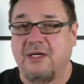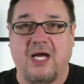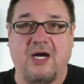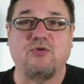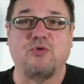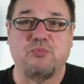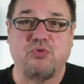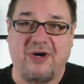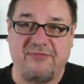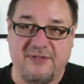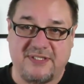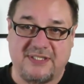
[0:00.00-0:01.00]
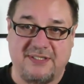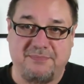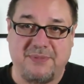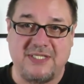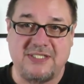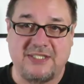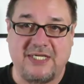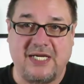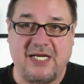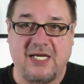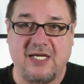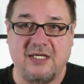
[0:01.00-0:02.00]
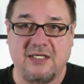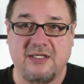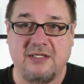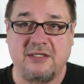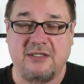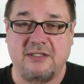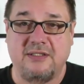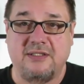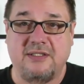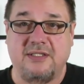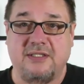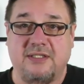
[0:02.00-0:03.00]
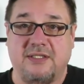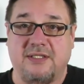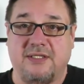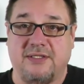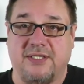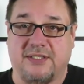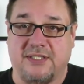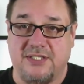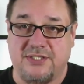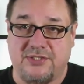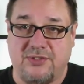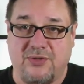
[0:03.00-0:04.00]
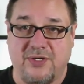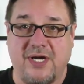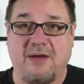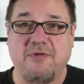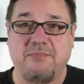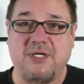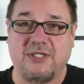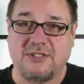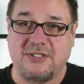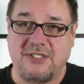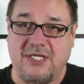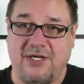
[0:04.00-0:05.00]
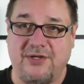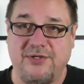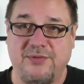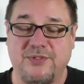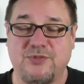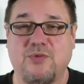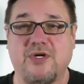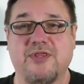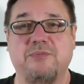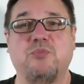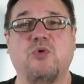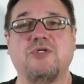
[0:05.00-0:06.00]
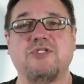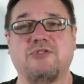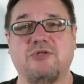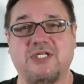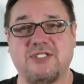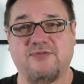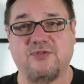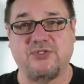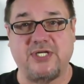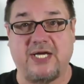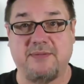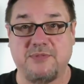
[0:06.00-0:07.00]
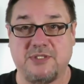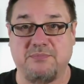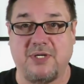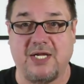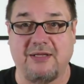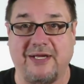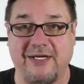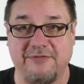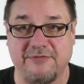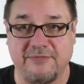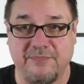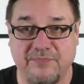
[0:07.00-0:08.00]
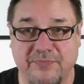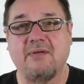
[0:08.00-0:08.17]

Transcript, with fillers: I will preface it by saying that this story I'm about to tell you is one of the more stressful times in my life.